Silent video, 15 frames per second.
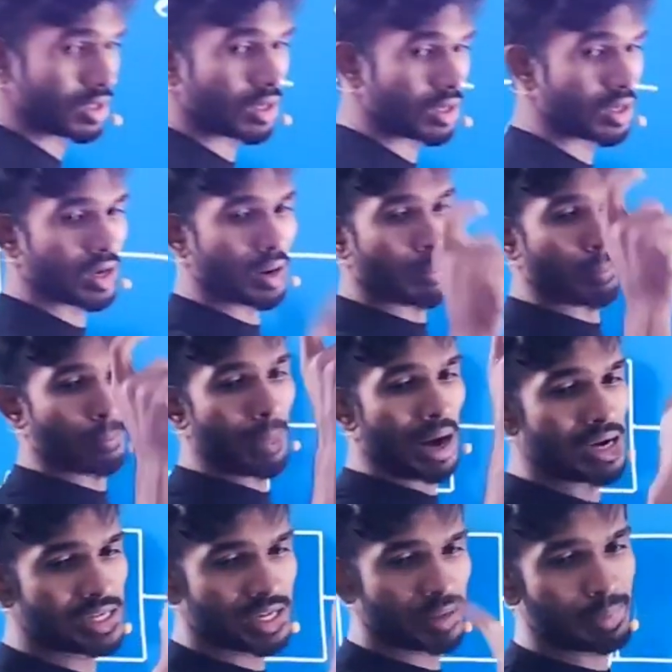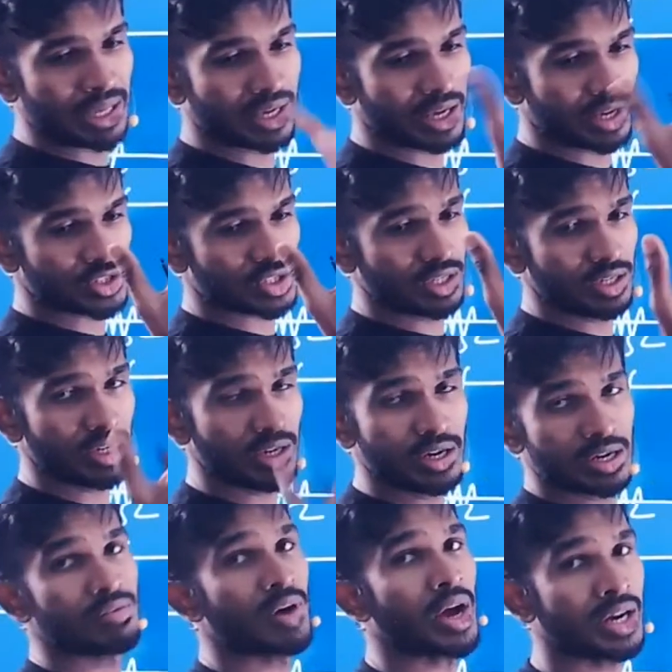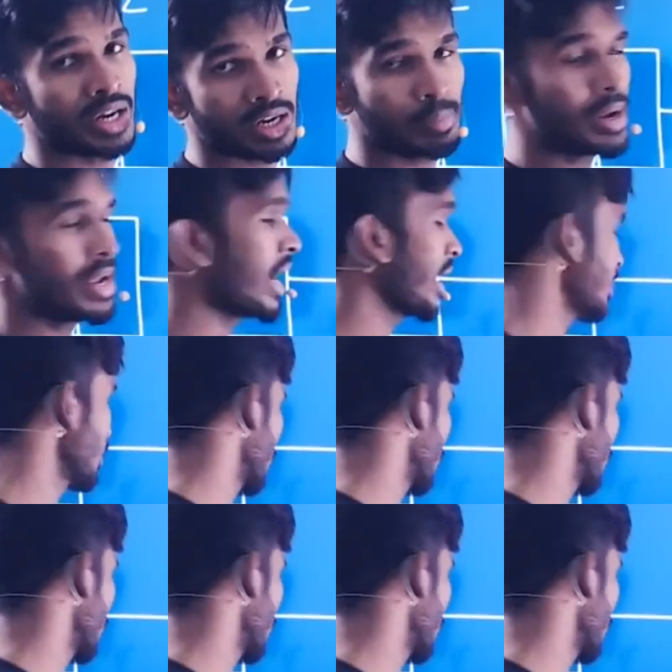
Multiplication divided by addition.